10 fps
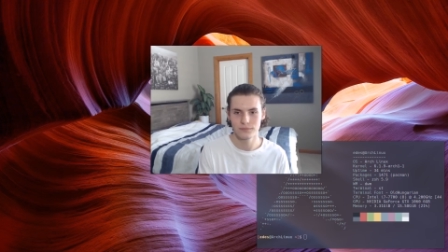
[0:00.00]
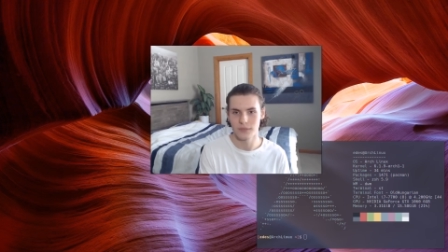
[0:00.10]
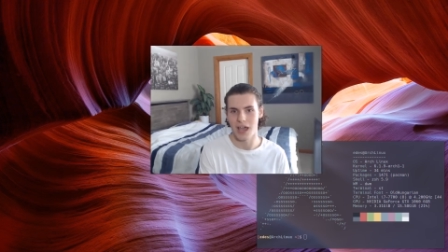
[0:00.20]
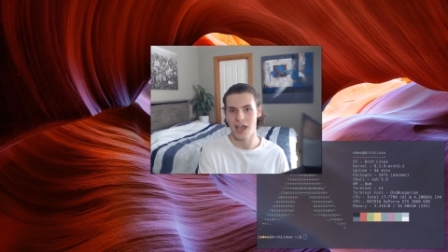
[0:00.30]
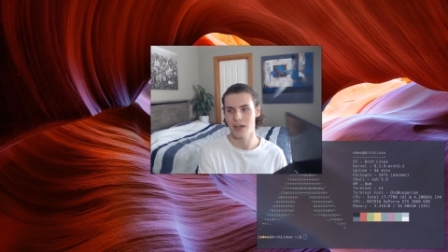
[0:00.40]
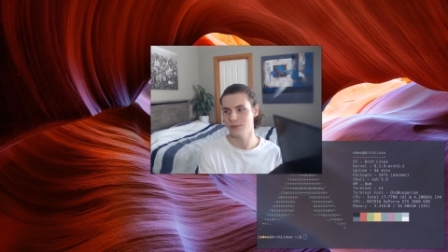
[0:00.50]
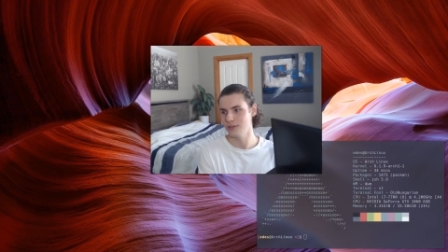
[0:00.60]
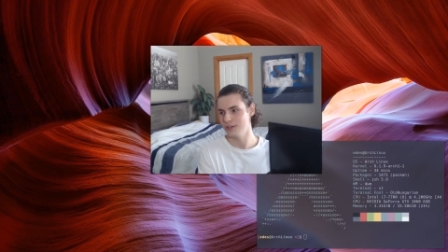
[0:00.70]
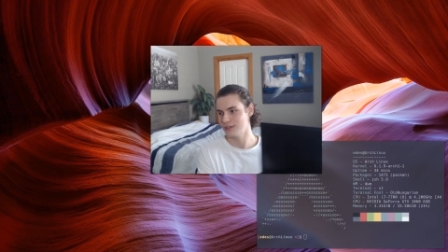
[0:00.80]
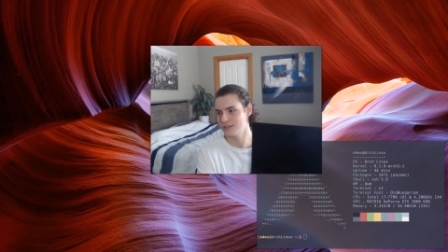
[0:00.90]
I have a
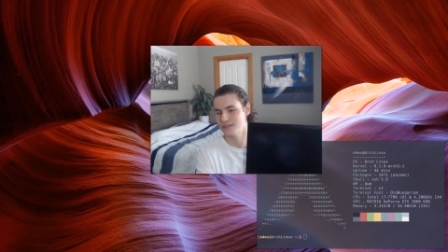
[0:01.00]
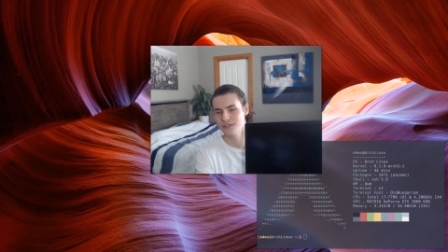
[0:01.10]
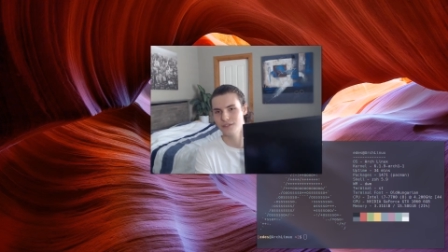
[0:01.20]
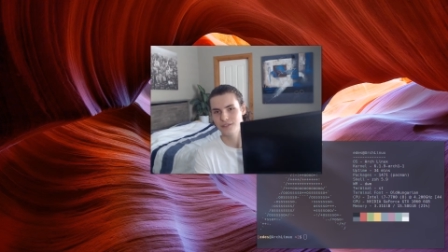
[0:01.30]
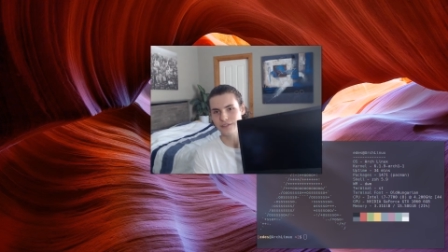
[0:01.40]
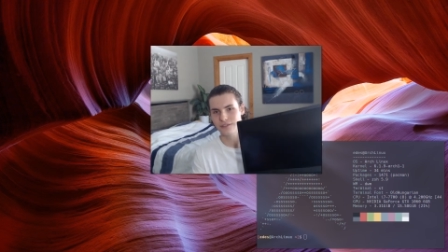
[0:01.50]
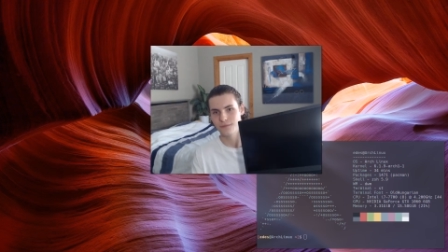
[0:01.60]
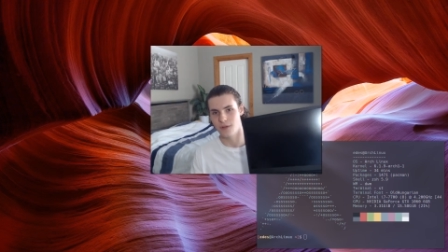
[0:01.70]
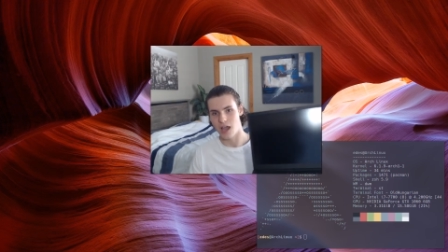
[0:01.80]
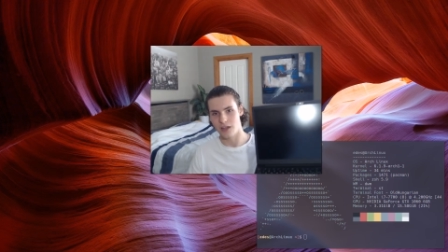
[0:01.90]
Linux,
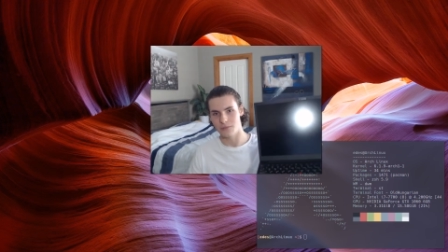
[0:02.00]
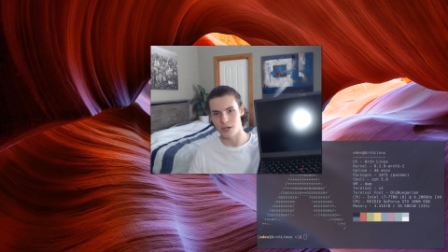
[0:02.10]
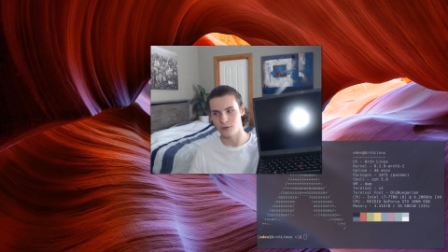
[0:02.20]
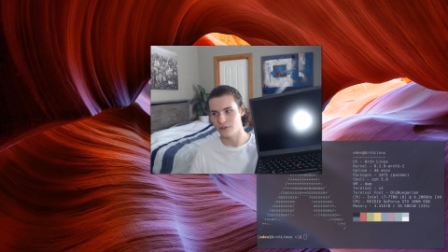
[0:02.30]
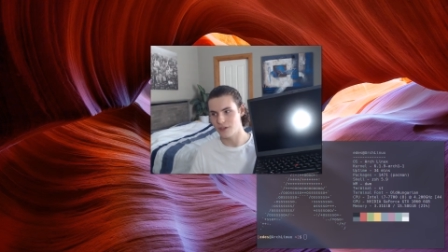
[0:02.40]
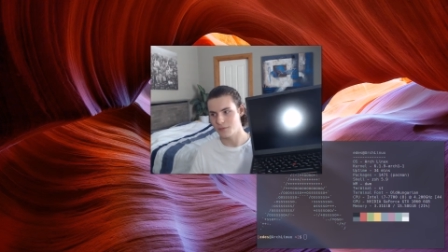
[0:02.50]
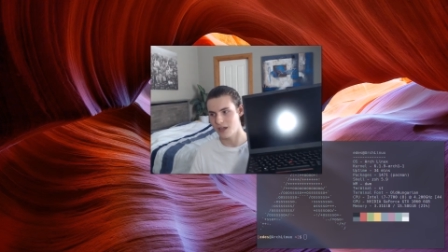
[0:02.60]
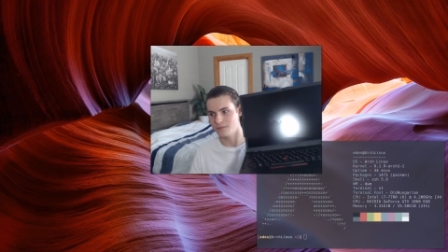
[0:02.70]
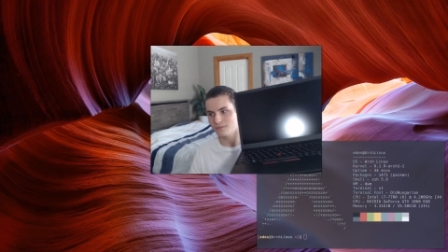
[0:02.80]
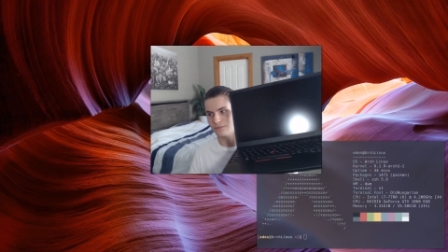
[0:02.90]
I have my own
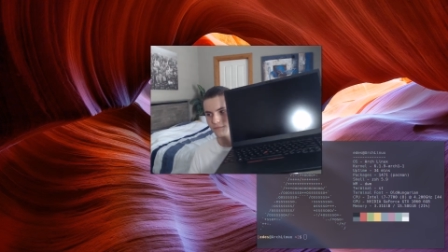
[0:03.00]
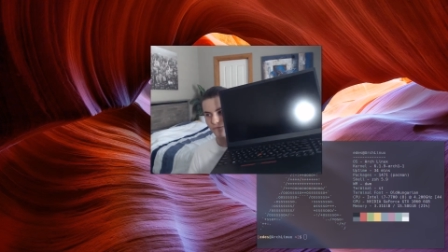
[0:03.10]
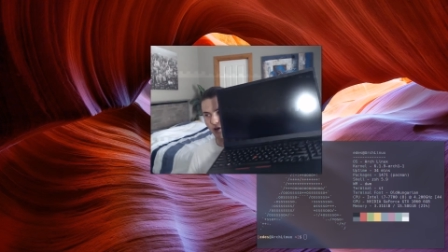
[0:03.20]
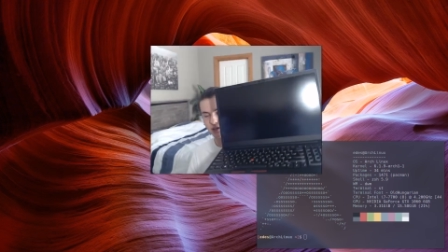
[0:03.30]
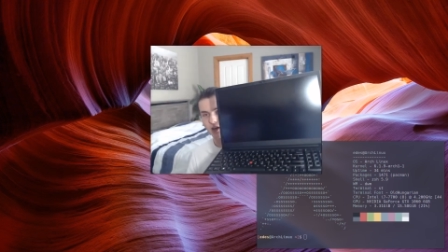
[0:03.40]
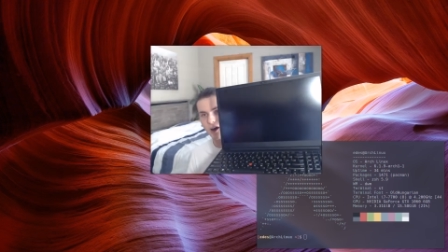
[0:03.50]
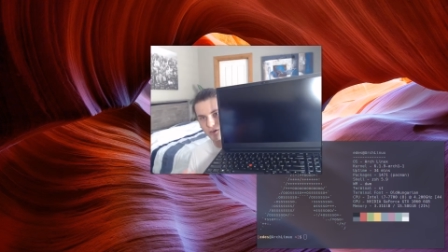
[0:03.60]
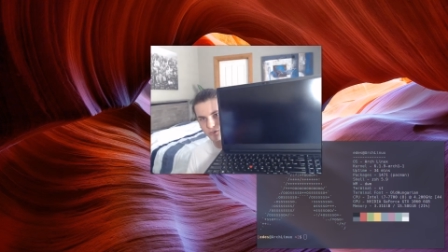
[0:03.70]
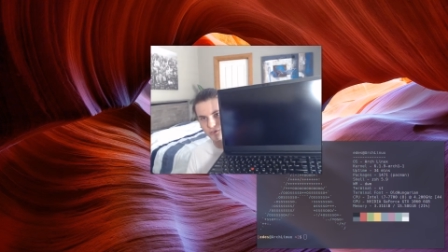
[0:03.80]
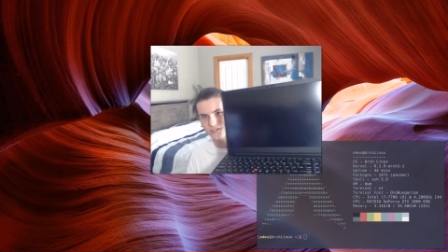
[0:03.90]
ThinkPad running
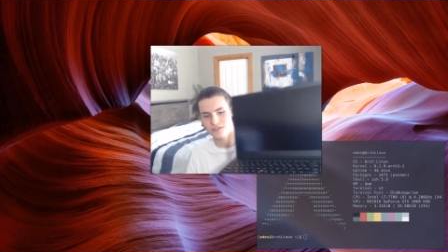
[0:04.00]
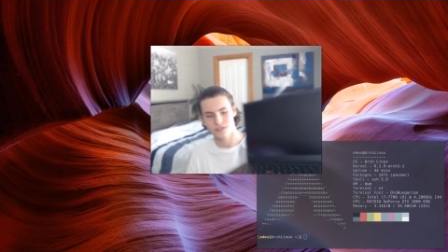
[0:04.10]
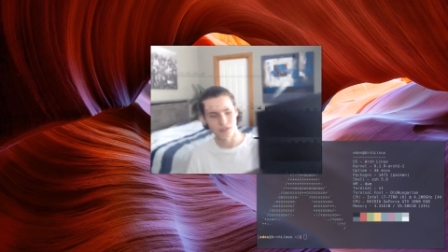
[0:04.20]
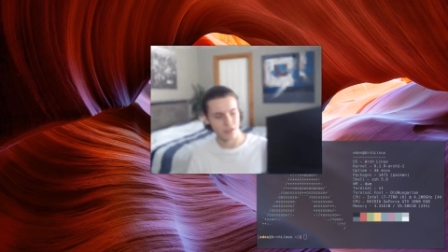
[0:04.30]
Arch Linux.